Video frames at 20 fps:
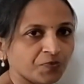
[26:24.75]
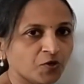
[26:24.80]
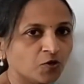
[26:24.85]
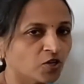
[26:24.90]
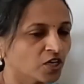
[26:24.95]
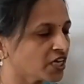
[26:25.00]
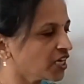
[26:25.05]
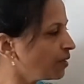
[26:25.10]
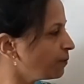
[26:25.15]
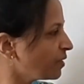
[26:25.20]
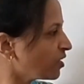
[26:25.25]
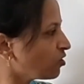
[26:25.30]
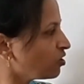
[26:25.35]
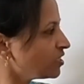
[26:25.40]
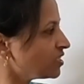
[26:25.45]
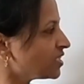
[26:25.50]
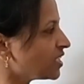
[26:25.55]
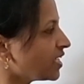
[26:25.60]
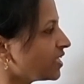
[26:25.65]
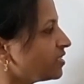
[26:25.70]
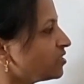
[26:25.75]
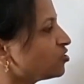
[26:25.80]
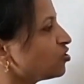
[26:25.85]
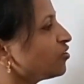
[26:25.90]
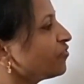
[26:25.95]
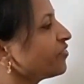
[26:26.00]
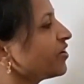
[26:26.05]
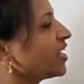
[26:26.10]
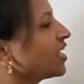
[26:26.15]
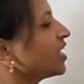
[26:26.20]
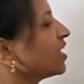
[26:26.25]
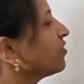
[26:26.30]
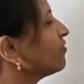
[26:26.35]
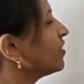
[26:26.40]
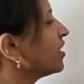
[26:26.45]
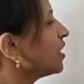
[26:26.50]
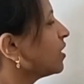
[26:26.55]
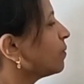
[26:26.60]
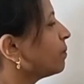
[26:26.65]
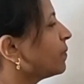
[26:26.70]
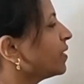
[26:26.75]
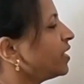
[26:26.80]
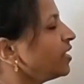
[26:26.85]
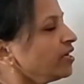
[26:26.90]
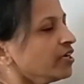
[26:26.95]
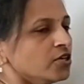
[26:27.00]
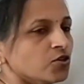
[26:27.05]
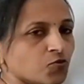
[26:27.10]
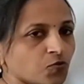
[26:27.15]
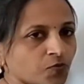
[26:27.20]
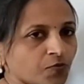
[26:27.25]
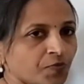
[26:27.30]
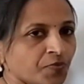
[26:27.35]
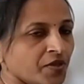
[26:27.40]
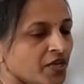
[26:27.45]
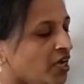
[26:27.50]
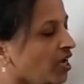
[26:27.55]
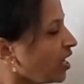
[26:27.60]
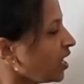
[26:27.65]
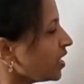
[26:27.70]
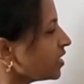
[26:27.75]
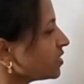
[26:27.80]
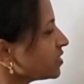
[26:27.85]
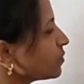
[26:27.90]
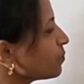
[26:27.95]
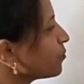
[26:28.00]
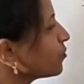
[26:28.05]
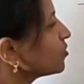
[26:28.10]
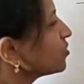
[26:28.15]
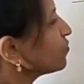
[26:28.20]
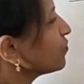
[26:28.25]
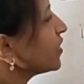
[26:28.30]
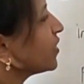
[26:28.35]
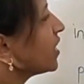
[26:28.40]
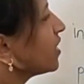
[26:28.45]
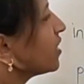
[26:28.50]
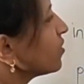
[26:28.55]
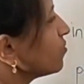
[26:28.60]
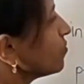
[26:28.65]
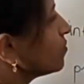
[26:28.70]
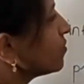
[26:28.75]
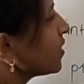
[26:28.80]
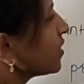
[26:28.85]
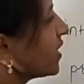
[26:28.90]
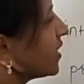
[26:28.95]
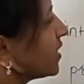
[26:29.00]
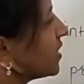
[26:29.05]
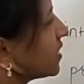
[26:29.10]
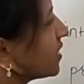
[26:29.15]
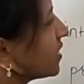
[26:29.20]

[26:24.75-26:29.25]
Okay, because size of a will be two. And suppose we are writing